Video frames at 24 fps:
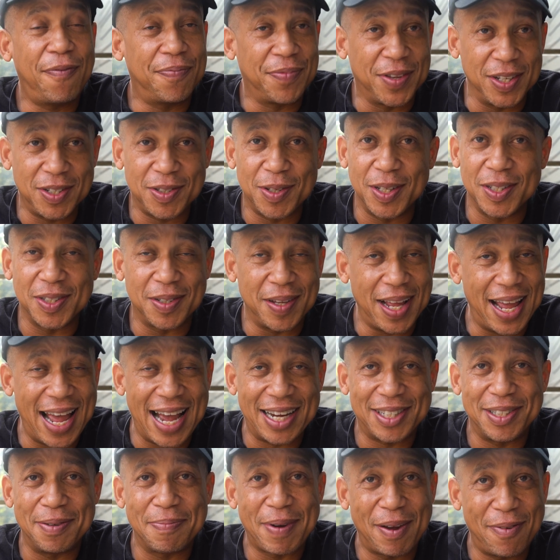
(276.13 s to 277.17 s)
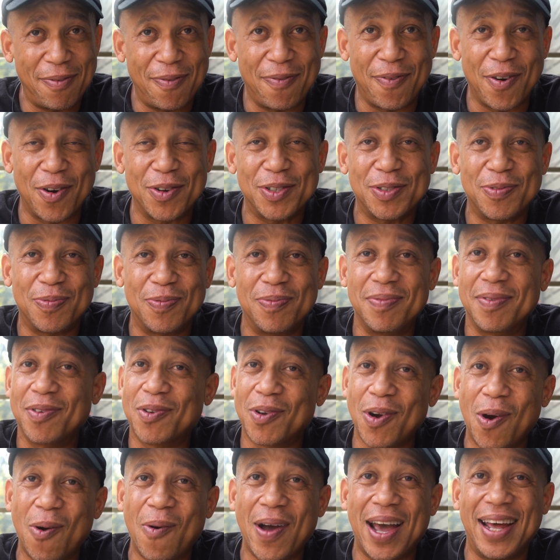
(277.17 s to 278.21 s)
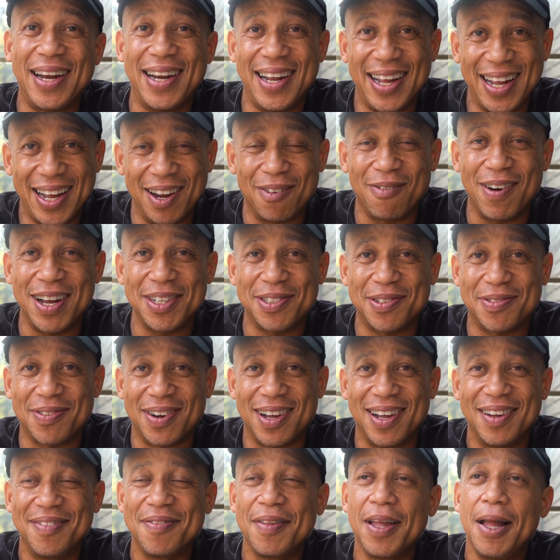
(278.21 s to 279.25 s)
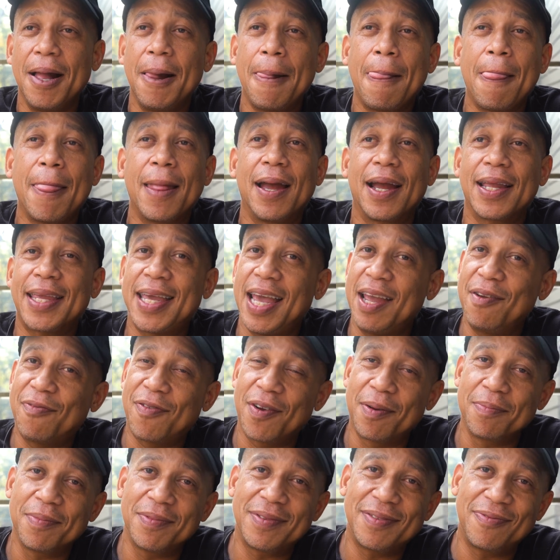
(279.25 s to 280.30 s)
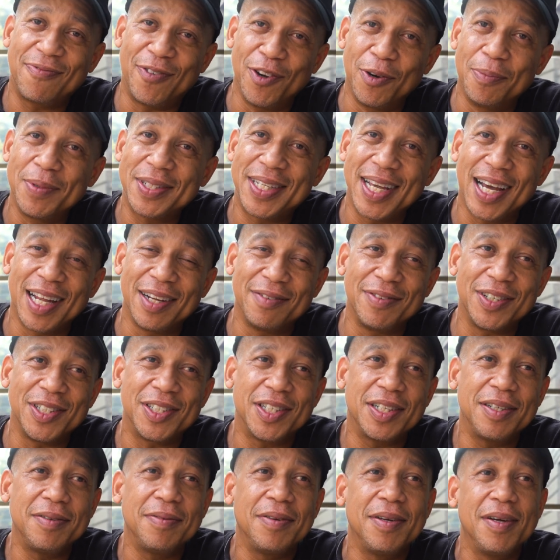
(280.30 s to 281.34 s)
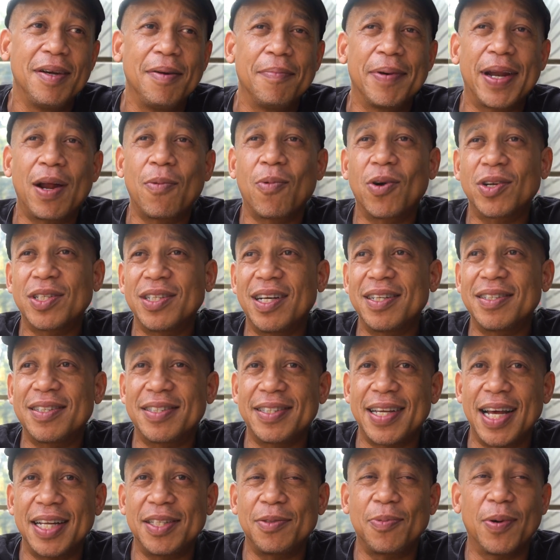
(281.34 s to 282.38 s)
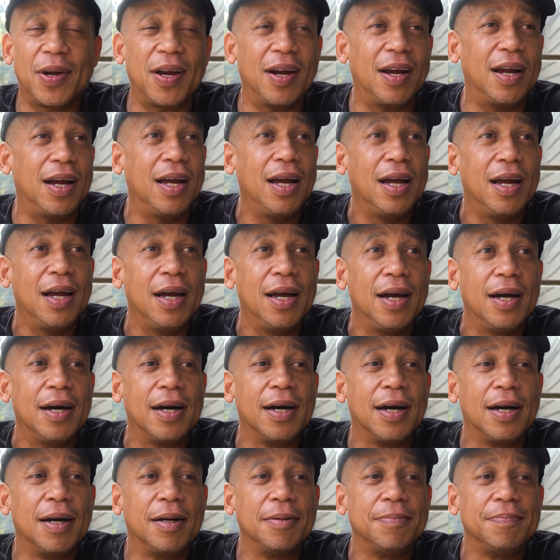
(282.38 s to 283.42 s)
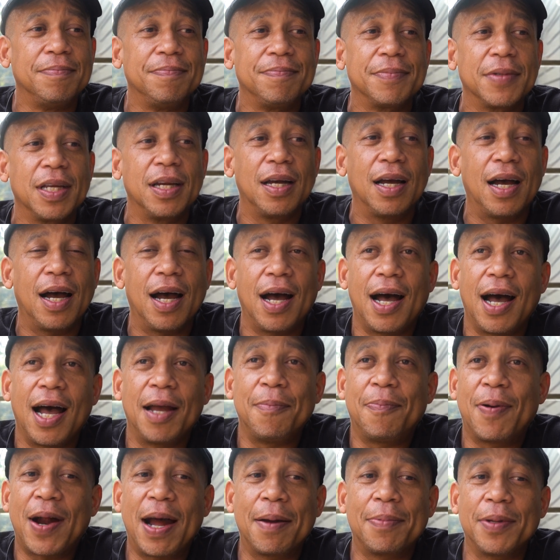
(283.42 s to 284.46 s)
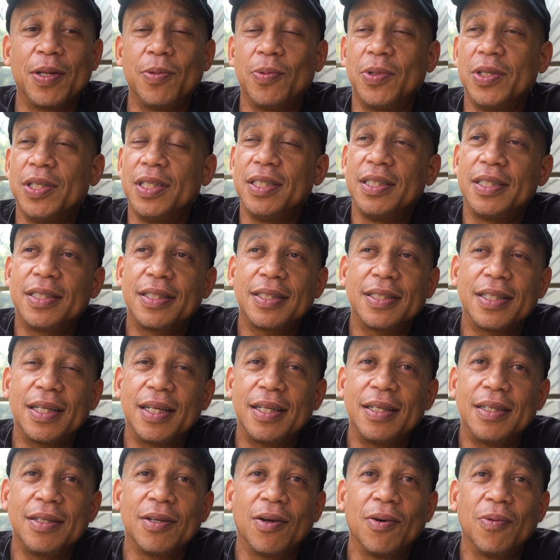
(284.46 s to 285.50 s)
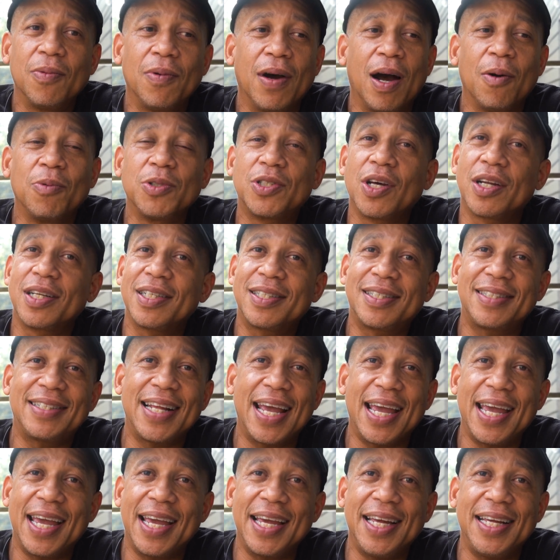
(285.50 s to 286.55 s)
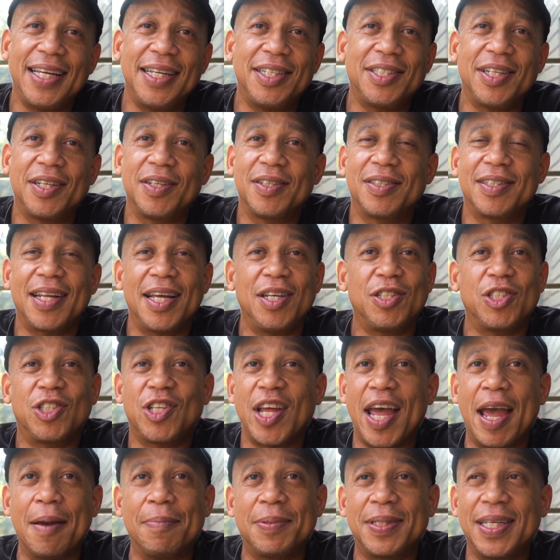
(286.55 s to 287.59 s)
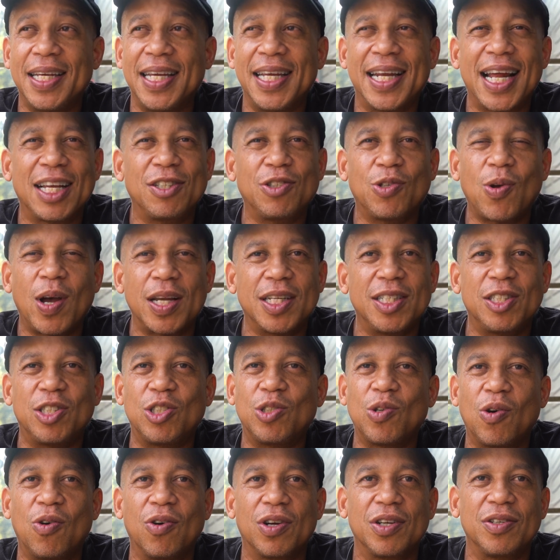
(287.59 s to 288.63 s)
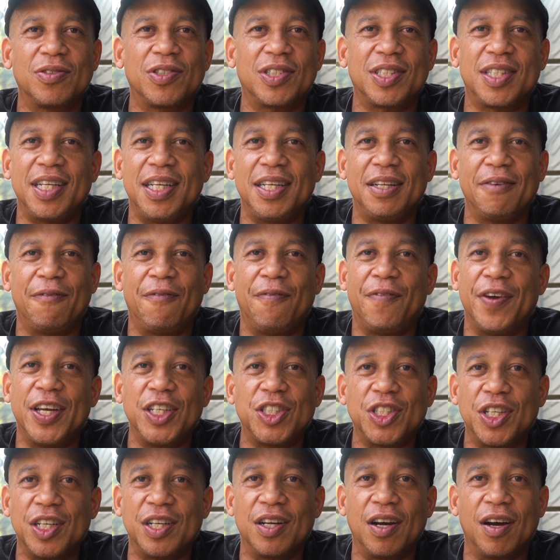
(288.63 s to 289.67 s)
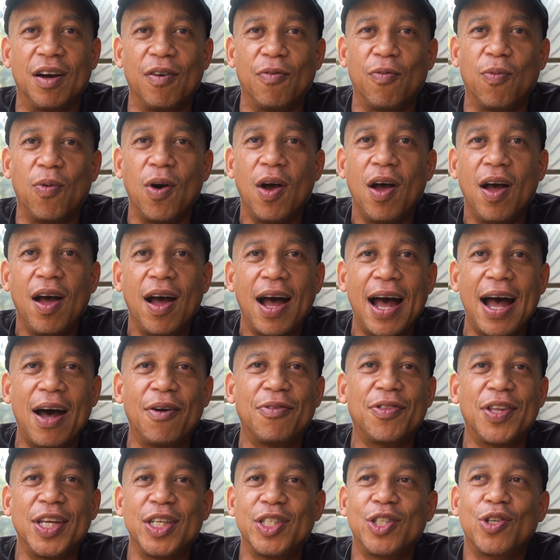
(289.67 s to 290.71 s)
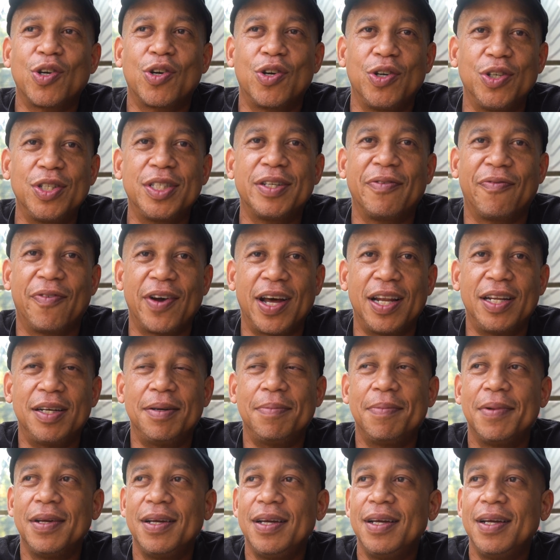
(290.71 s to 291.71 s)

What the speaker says: This is actually my first go at a restaurant. Came from film and television, but I worked on sets where I probably was, I was on a stage and the stage is empty, and so I could sort of see the vision of how things could develop.